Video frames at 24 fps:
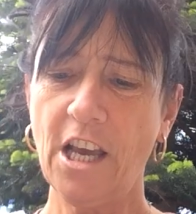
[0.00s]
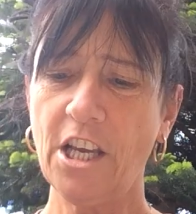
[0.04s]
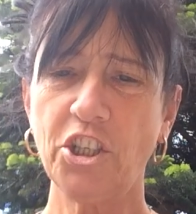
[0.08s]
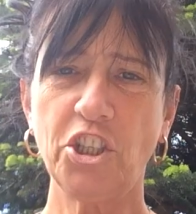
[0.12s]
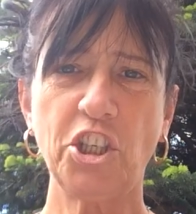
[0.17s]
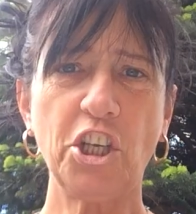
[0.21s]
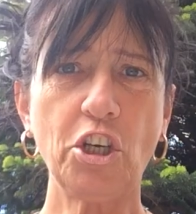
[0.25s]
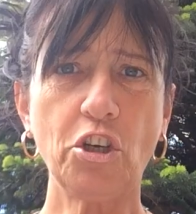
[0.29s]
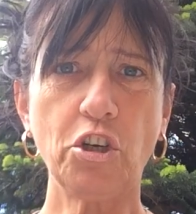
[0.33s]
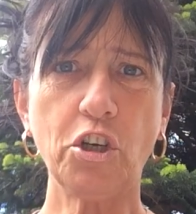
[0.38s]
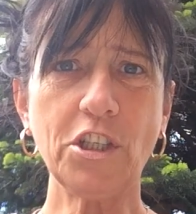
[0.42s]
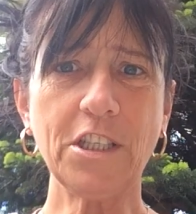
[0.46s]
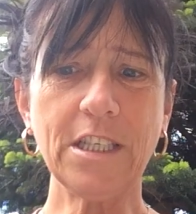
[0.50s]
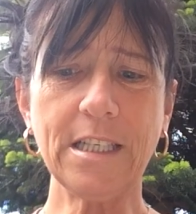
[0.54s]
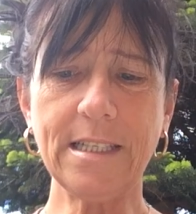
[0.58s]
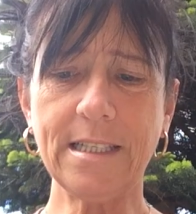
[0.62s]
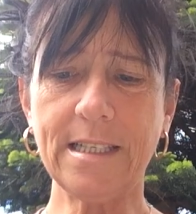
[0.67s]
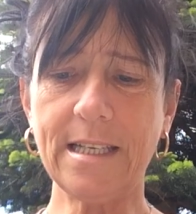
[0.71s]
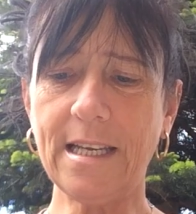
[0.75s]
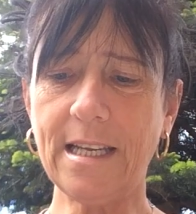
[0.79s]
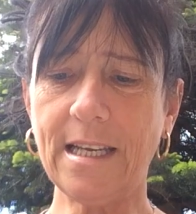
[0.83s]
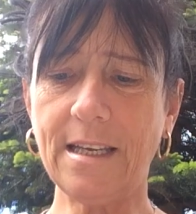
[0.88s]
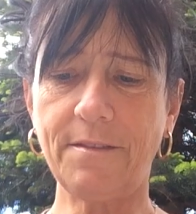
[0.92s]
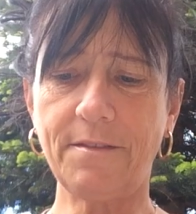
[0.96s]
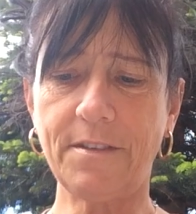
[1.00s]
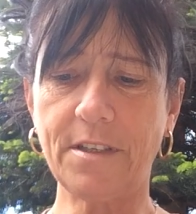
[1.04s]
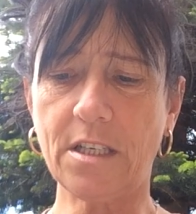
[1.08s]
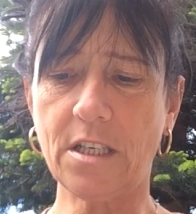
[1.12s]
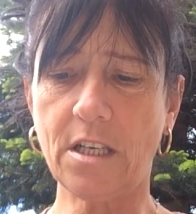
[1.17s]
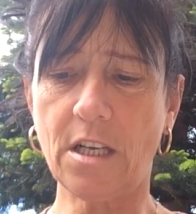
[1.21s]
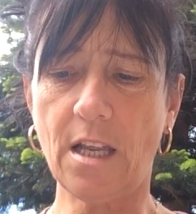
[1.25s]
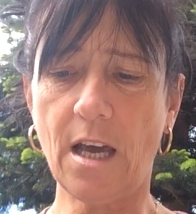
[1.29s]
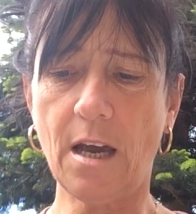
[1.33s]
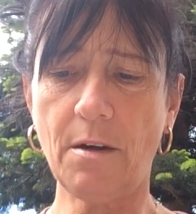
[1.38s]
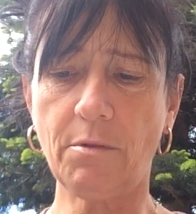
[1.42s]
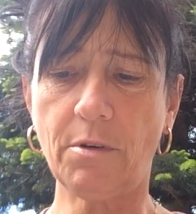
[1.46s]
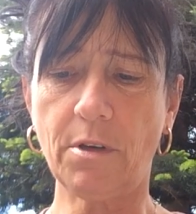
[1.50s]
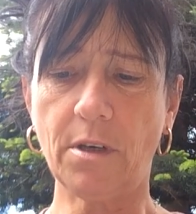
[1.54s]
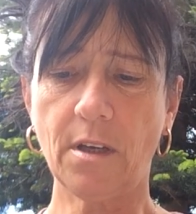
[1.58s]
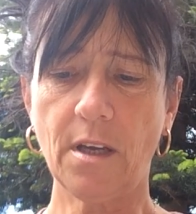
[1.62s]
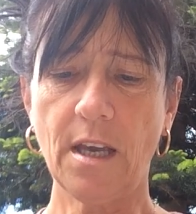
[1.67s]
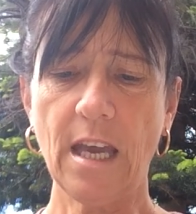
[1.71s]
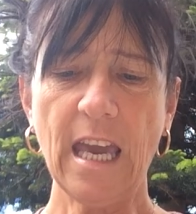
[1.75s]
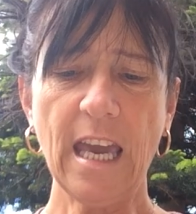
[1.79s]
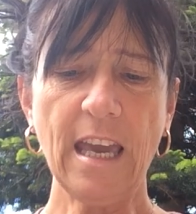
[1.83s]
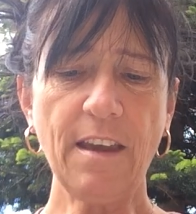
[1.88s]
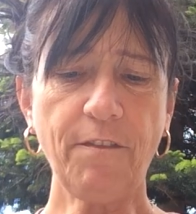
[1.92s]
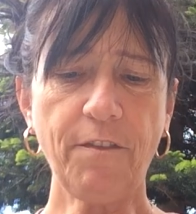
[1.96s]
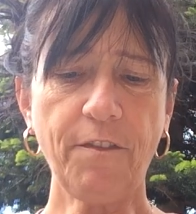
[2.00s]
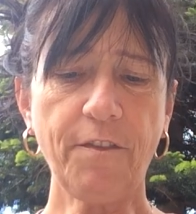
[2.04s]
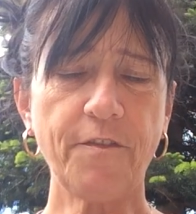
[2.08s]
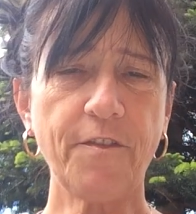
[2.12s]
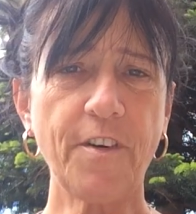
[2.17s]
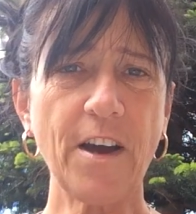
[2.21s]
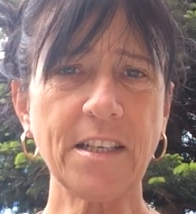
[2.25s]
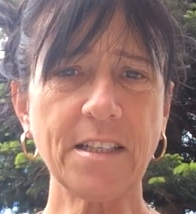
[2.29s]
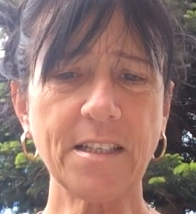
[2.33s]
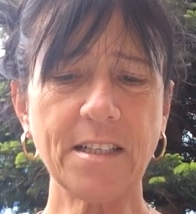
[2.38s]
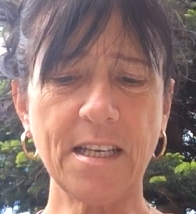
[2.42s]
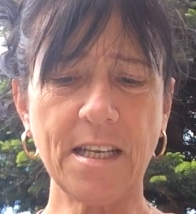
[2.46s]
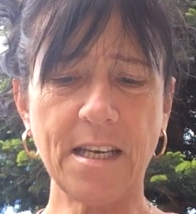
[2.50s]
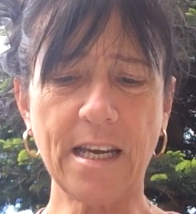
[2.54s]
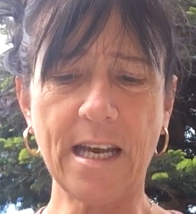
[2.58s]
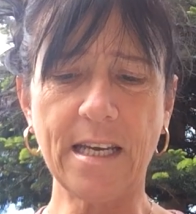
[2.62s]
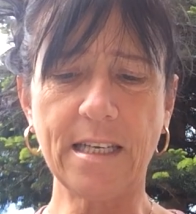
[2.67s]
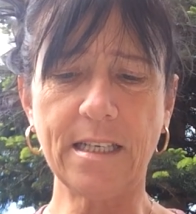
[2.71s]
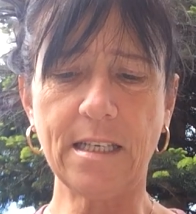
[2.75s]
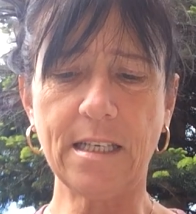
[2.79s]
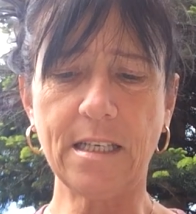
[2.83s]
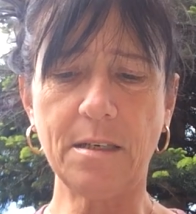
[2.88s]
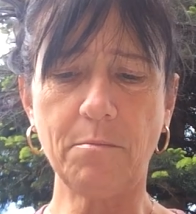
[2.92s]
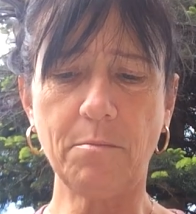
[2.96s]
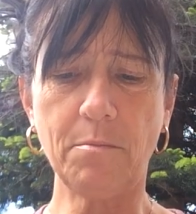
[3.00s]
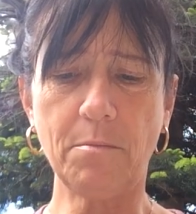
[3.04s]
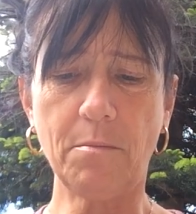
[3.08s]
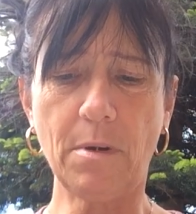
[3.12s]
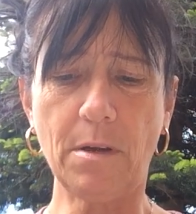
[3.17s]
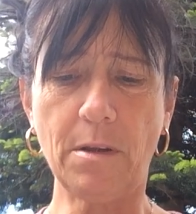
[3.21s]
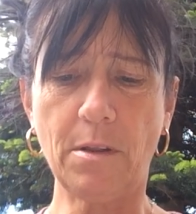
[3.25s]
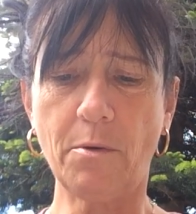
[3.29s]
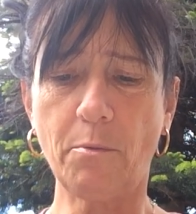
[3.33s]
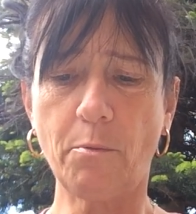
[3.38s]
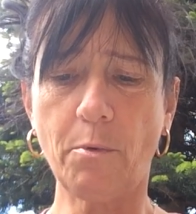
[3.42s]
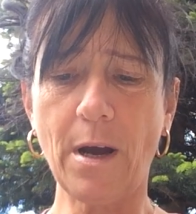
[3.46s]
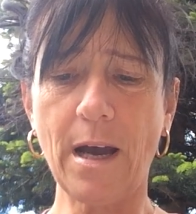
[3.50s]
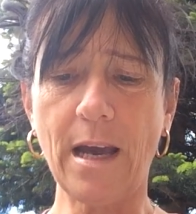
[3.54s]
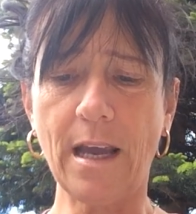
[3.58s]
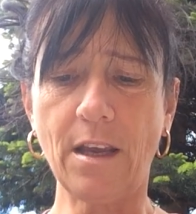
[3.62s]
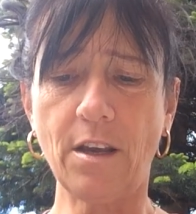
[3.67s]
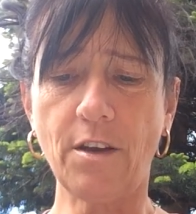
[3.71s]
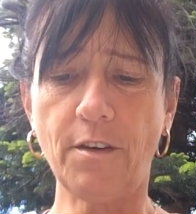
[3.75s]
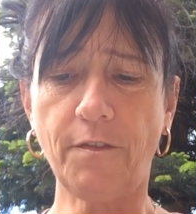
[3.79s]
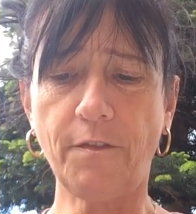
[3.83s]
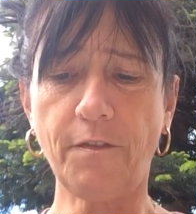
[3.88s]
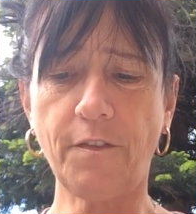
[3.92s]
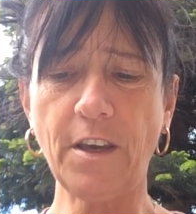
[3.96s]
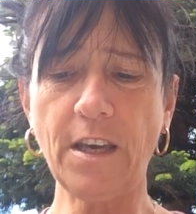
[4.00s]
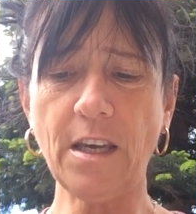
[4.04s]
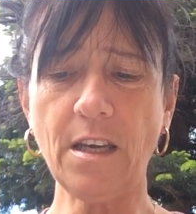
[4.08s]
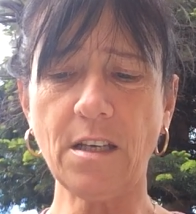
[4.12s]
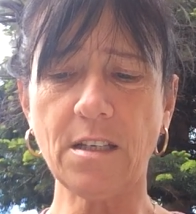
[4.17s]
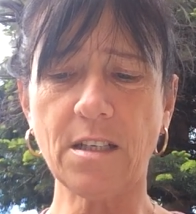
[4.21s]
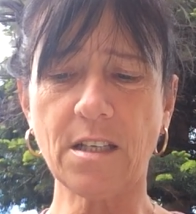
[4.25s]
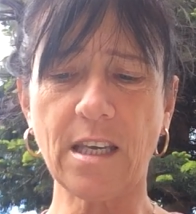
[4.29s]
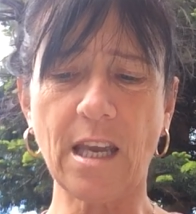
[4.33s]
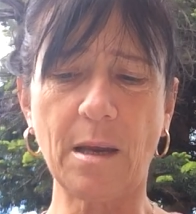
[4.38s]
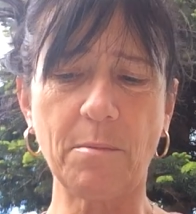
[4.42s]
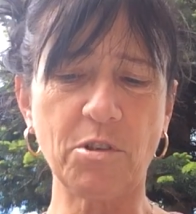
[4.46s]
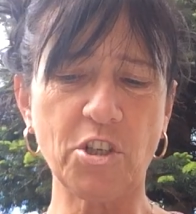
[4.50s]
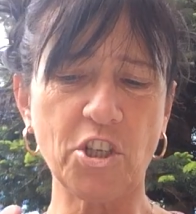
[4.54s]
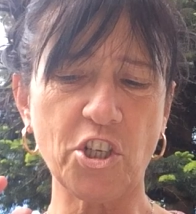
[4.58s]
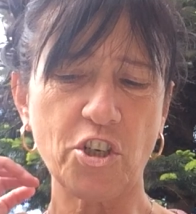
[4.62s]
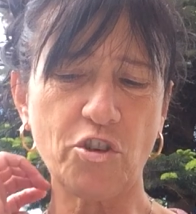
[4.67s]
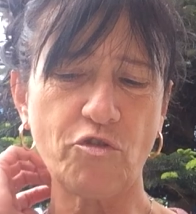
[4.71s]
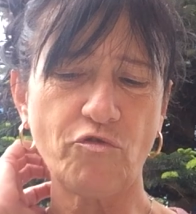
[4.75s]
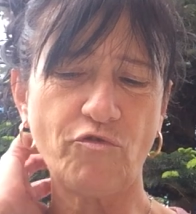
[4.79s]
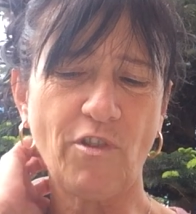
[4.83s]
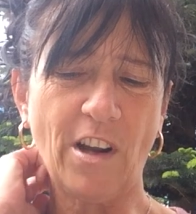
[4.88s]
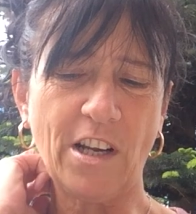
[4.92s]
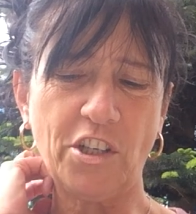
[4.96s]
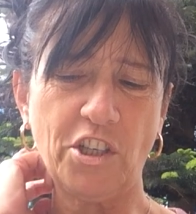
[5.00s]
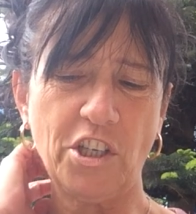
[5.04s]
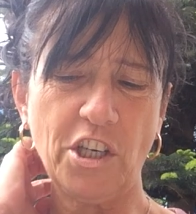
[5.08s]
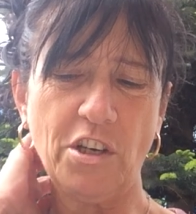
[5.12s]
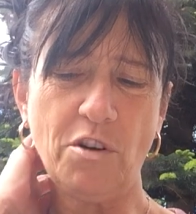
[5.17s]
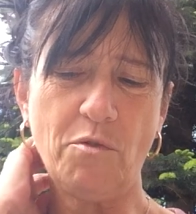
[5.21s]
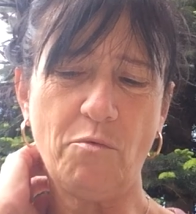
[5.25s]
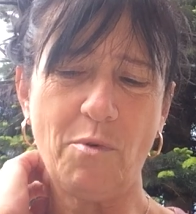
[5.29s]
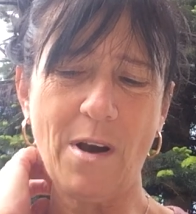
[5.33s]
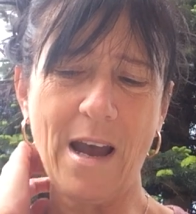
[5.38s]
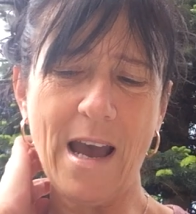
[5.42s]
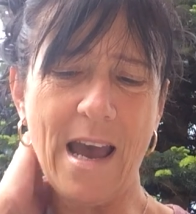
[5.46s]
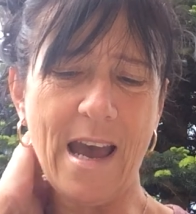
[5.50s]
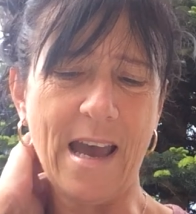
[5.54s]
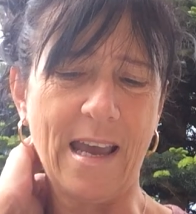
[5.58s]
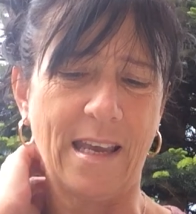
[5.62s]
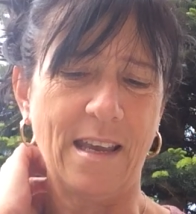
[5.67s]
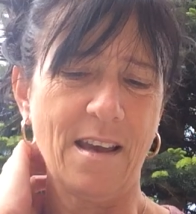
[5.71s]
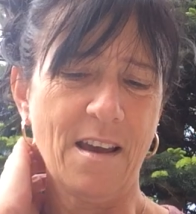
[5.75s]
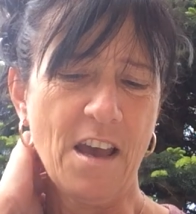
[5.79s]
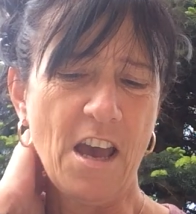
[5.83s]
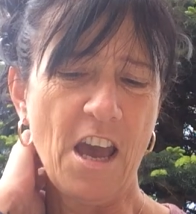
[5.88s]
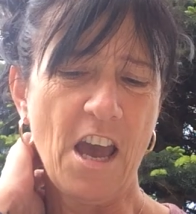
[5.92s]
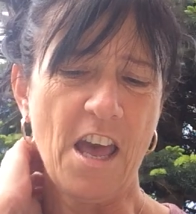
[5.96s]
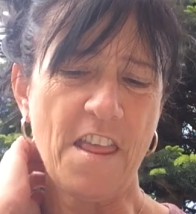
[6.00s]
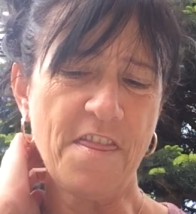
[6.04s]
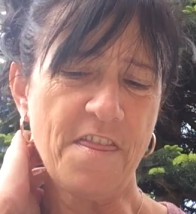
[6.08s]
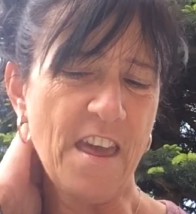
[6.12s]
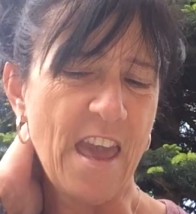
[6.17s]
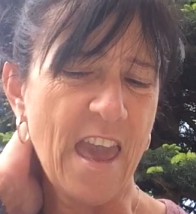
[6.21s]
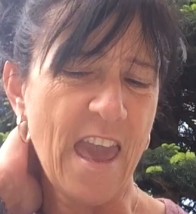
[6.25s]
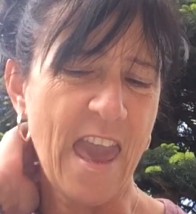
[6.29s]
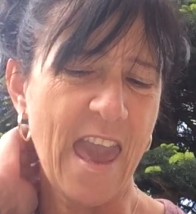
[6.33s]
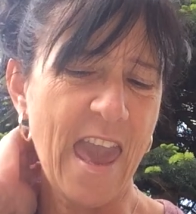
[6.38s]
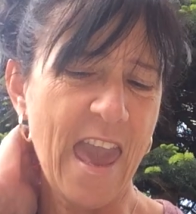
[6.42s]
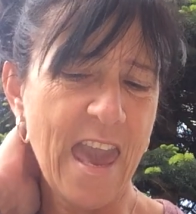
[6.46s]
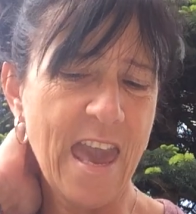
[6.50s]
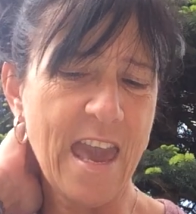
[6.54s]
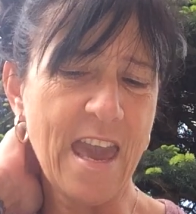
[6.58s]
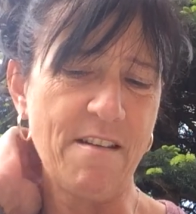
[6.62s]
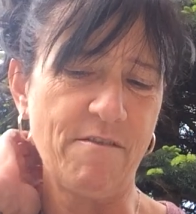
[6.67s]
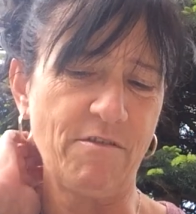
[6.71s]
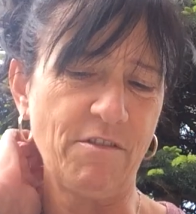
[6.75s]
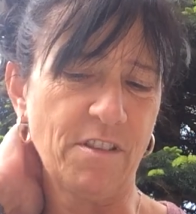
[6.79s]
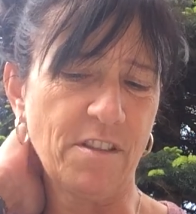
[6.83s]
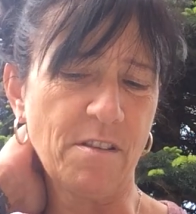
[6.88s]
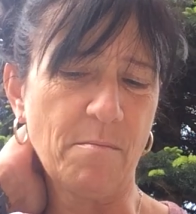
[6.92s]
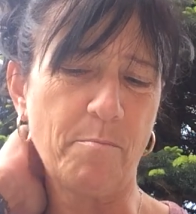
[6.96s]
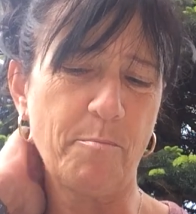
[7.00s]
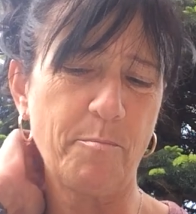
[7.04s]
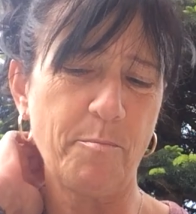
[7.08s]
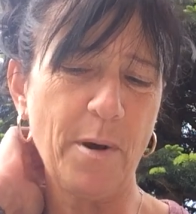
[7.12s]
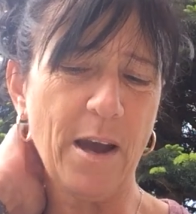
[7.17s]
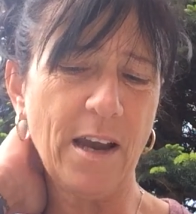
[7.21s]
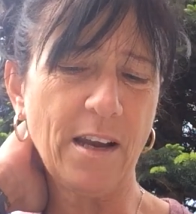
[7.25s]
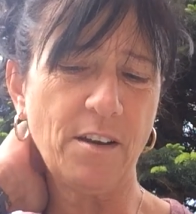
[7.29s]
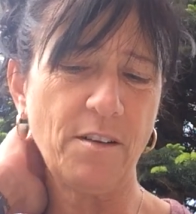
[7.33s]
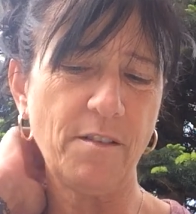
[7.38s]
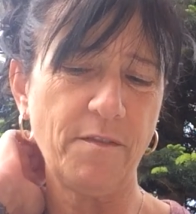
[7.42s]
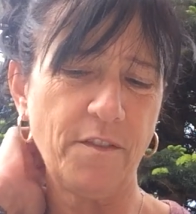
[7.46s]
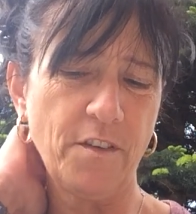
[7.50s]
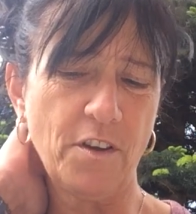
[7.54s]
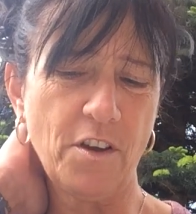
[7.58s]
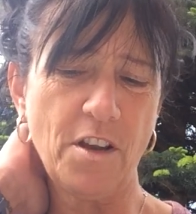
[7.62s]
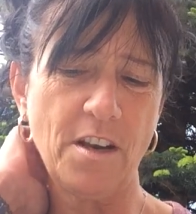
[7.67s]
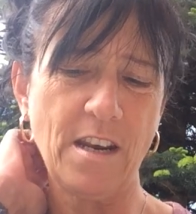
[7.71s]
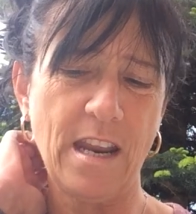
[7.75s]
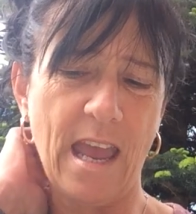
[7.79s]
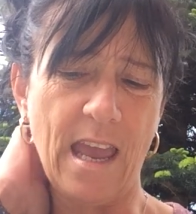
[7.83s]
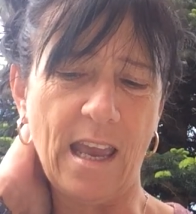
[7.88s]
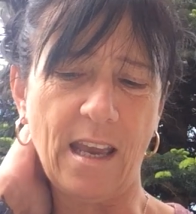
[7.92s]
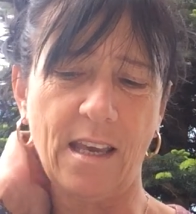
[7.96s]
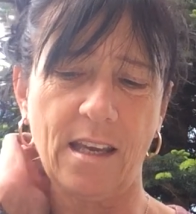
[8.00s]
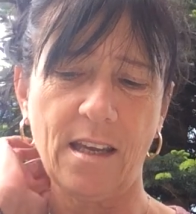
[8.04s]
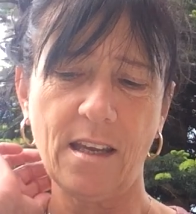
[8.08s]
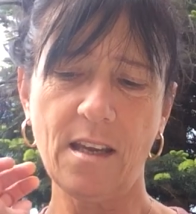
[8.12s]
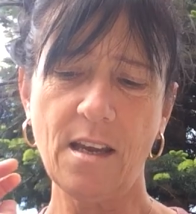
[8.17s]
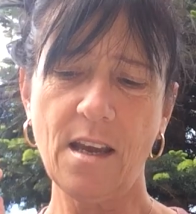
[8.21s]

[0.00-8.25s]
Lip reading: She couldn't leave it alone. It fascinated me the way her fingers kept scratching away at the hair at the back of her neck.